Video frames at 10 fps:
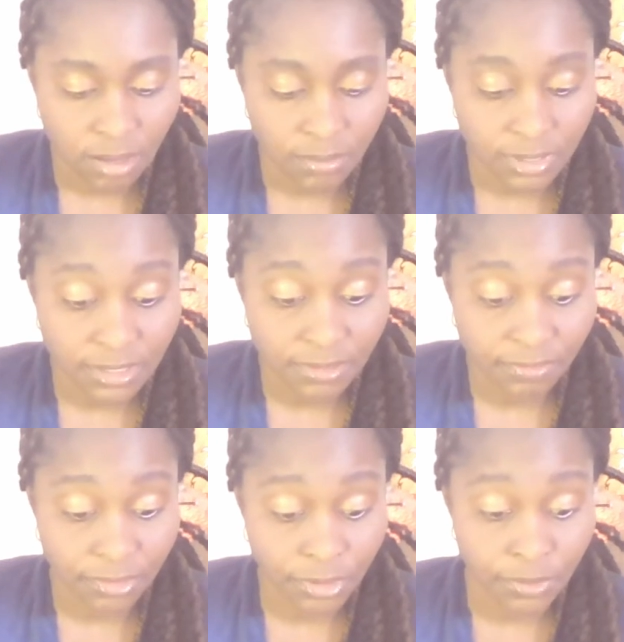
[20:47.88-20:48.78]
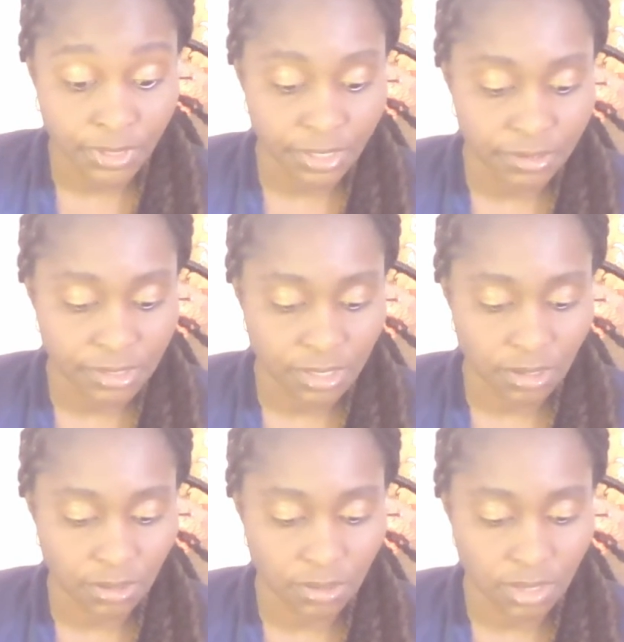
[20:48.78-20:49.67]
this is 2 years
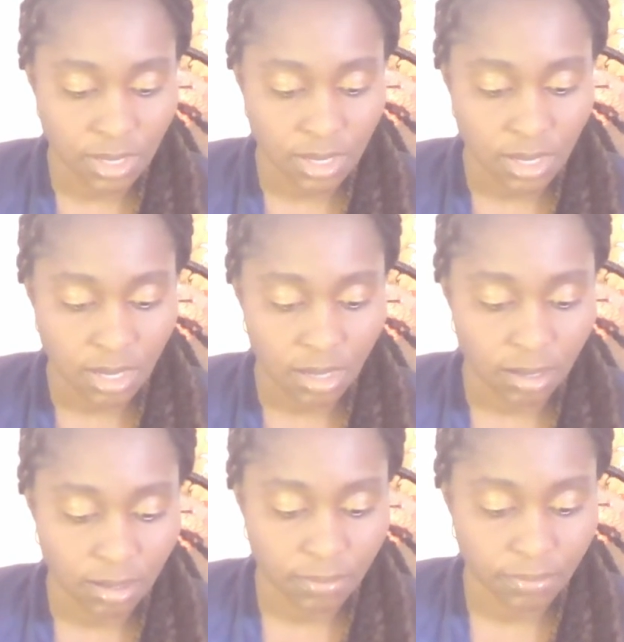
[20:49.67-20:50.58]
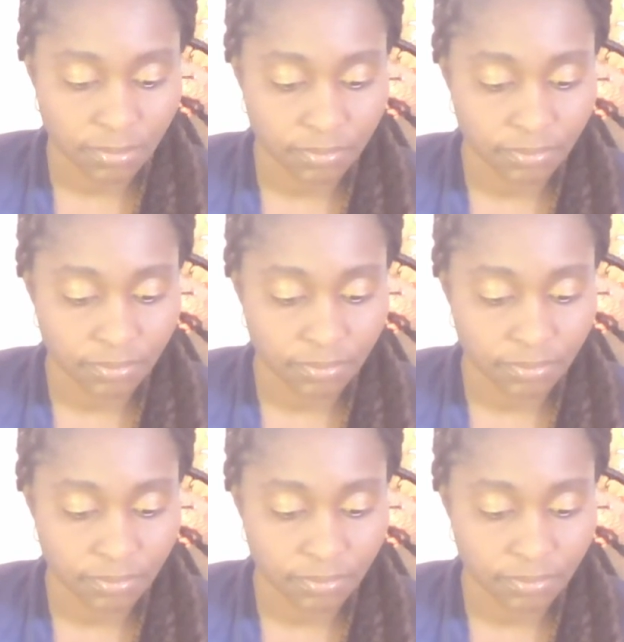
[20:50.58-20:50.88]
ago, um,